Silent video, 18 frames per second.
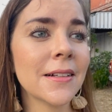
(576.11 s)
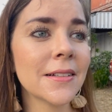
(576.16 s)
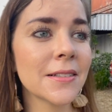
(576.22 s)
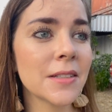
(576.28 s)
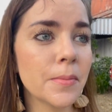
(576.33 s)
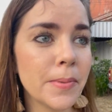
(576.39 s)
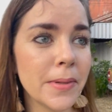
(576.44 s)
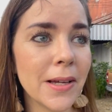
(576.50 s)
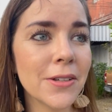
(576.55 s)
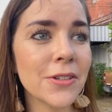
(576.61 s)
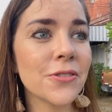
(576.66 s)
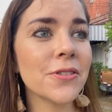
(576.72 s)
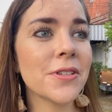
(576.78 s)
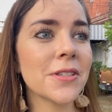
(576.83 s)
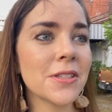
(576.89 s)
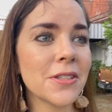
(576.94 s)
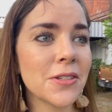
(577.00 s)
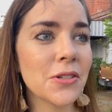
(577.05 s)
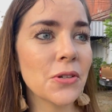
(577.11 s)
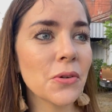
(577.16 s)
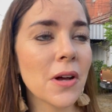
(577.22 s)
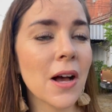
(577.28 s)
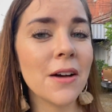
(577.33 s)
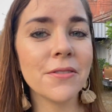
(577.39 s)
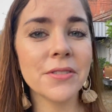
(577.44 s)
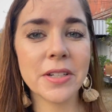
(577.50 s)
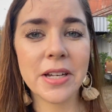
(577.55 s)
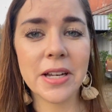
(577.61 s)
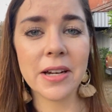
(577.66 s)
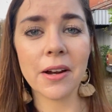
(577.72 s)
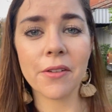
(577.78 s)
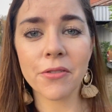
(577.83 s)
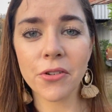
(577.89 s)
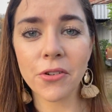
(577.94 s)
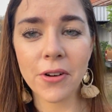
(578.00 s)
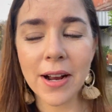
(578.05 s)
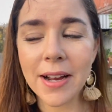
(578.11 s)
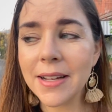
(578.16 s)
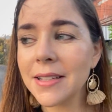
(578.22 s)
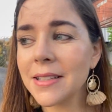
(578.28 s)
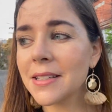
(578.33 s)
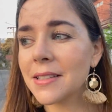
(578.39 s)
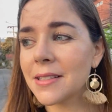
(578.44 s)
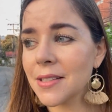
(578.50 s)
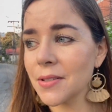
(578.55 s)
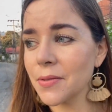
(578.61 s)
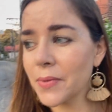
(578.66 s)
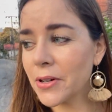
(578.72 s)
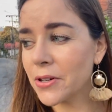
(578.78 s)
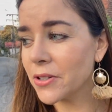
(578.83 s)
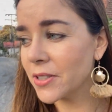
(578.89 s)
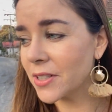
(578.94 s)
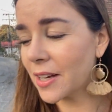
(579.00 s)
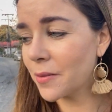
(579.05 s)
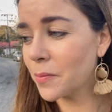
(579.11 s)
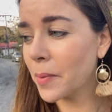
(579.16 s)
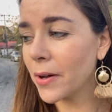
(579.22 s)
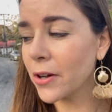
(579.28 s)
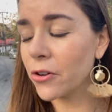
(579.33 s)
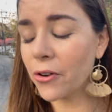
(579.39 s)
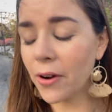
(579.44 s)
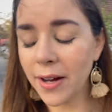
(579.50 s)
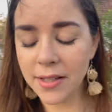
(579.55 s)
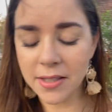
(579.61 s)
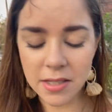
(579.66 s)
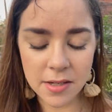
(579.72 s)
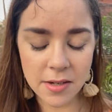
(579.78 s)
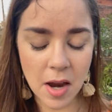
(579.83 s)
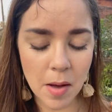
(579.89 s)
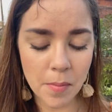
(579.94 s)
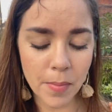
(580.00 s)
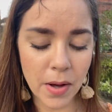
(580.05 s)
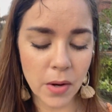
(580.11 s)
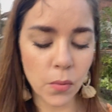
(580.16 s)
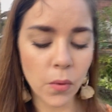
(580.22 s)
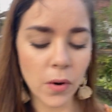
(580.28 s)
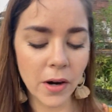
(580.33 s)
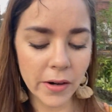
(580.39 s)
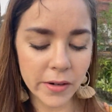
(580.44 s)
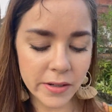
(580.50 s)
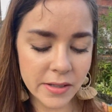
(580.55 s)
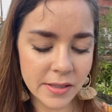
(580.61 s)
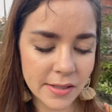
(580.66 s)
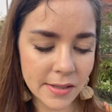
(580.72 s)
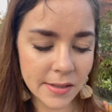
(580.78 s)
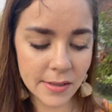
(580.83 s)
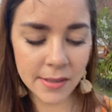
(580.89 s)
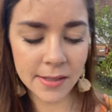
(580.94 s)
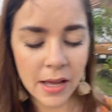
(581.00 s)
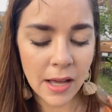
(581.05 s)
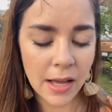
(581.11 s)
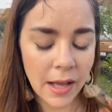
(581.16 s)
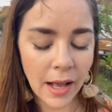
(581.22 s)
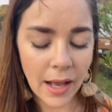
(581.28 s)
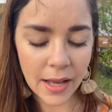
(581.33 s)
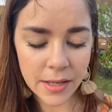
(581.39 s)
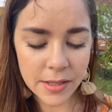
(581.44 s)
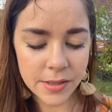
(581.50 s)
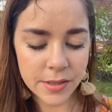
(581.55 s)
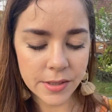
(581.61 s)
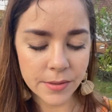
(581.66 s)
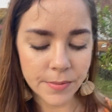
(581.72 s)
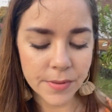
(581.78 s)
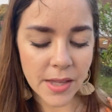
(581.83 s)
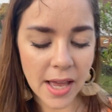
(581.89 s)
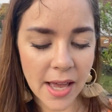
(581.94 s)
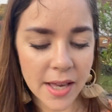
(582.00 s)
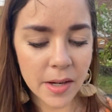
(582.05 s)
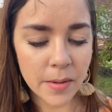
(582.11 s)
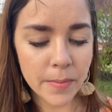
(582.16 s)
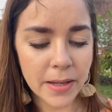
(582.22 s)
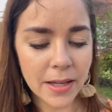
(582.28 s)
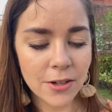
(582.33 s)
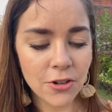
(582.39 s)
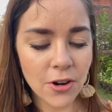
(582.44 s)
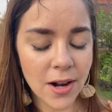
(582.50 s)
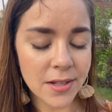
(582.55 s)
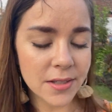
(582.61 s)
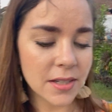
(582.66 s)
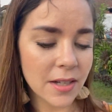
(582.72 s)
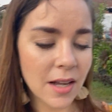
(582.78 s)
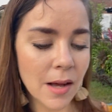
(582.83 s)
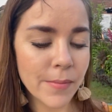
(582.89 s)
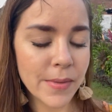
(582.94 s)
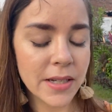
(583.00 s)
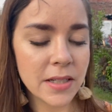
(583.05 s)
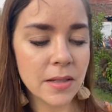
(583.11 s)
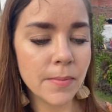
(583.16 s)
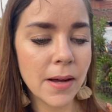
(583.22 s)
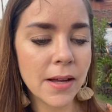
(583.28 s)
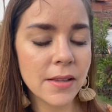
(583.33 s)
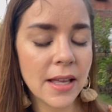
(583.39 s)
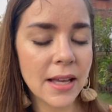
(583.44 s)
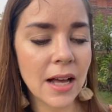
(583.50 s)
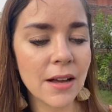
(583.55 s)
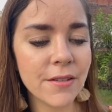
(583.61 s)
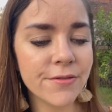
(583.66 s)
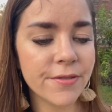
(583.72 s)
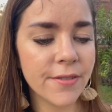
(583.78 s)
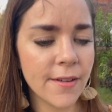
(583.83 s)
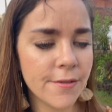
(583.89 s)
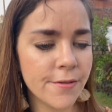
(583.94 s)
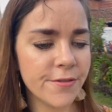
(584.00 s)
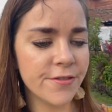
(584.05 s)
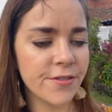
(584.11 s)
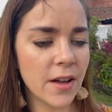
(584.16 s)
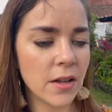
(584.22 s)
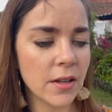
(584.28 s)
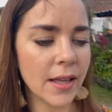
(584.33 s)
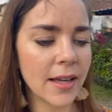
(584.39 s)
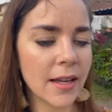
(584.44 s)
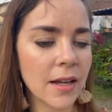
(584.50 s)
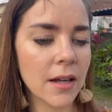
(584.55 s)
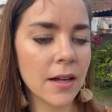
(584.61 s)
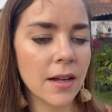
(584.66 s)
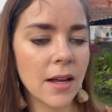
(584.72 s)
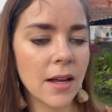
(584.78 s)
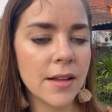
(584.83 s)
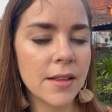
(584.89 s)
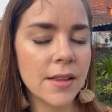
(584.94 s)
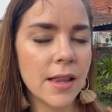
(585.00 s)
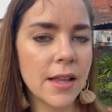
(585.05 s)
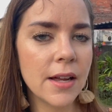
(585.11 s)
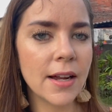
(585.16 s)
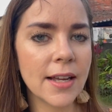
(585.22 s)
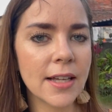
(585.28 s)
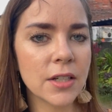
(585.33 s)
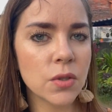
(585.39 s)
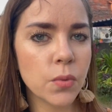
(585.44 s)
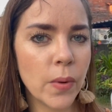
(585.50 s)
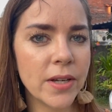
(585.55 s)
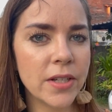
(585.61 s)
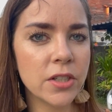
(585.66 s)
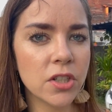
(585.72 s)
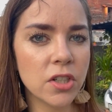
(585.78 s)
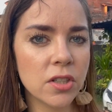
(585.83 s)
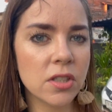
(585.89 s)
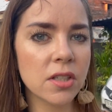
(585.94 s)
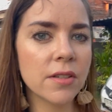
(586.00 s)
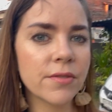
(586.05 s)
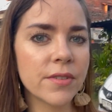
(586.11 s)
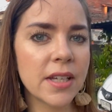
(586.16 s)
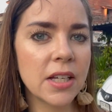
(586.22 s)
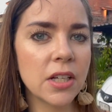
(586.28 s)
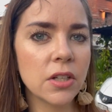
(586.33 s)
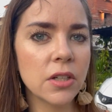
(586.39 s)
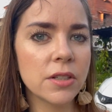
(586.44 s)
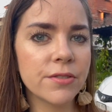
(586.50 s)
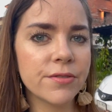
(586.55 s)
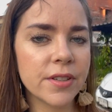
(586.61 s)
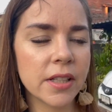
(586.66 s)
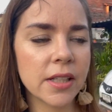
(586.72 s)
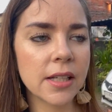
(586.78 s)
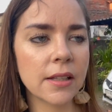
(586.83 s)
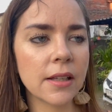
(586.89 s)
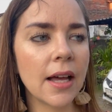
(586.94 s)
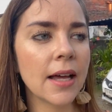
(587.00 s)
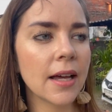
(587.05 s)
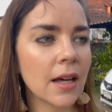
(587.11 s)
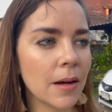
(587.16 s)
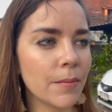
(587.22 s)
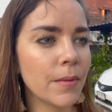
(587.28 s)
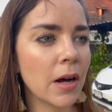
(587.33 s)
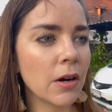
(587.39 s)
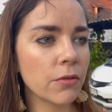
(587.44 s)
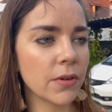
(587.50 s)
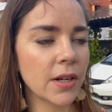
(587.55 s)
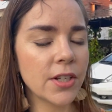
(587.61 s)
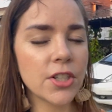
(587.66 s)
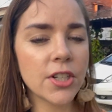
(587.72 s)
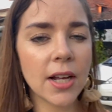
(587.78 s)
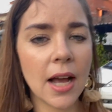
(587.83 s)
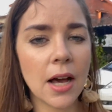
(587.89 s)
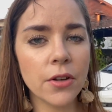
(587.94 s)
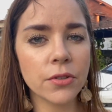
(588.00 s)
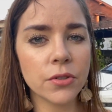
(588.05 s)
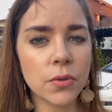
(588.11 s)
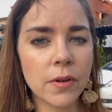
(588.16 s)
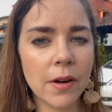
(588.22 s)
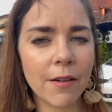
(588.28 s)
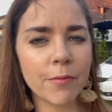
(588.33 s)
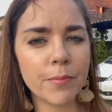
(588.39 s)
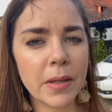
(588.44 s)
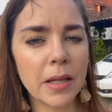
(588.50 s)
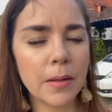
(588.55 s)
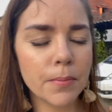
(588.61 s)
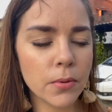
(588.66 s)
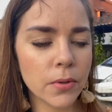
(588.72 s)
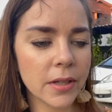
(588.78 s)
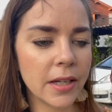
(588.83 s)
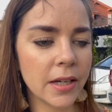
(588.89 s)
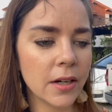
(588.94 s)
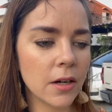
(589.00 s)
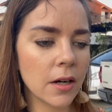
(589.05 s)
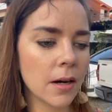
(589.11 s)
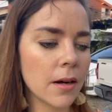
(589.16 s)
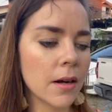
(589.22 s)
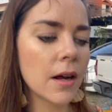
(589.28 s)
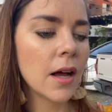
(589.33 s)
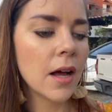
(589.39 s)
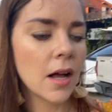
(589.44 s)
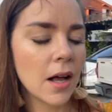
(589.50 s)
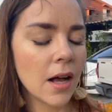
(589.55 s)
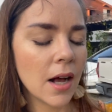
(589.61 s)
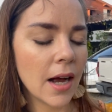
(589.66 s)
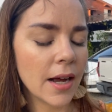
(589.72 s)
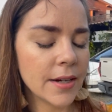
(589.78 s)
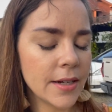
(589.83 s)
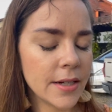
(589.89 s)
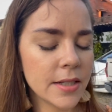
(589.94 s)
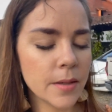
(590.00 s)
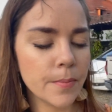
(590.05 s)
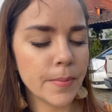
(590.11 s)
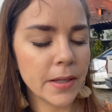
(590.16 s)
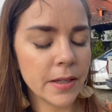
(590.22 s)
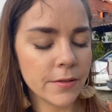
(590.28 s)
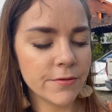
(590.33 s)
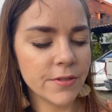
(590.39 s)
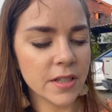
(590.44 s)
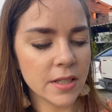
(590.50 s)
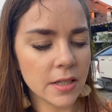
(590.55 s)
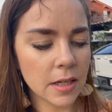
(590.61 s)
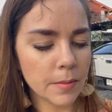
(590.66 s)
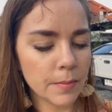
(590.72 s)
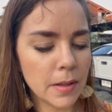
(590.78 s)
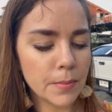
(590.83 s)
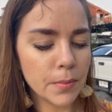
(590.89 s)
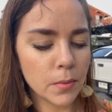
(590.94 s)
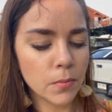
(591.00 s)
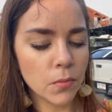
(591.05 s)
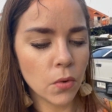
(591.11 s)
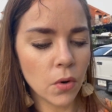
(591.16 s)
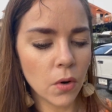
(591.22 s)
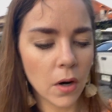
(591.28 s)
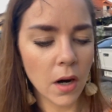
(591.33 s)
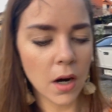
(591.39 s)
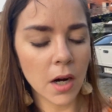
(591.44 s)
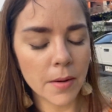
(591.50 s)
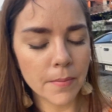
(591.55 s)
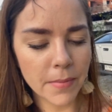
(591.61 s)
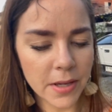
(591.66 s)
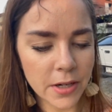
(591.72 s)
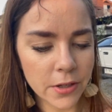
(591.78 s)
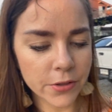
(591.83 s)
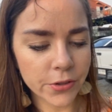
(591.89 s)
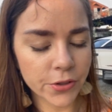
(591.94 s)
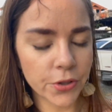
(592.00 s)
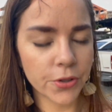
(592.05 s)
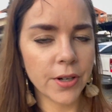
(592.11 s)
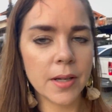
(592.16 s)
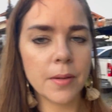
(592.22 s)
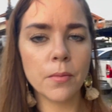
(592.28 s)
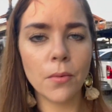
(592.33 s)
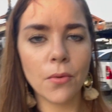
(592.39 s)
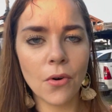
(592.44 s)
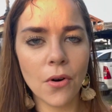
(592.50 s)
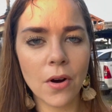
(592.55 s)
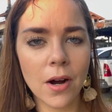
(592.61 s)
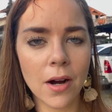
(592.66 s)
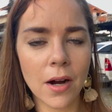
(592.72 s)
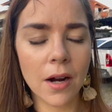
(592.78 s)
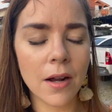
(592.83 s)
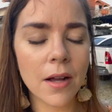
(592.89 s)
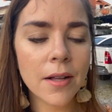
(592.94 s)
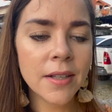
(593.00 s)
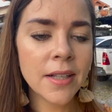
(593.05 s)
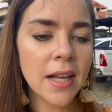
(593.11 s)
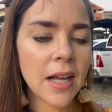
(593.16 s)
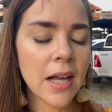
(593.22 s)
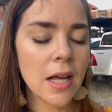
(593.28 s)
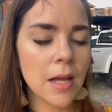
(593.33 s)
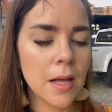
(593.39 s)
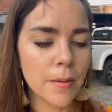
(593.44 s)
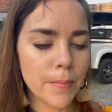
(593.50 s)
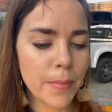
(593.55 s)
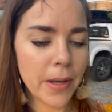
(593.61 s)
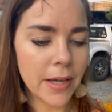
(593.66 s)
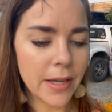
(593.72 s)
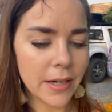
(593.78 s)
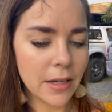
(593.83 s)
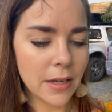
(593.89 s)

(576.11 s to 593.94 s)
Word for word: to be under this new covenant of grace. We are saved by grace, not by works. And the enemy tries to come into my, like, I f felt like I get twinges of guilt, feeling like I'm not reaching out to enough people here. I need to be visiting people more and ministering more. But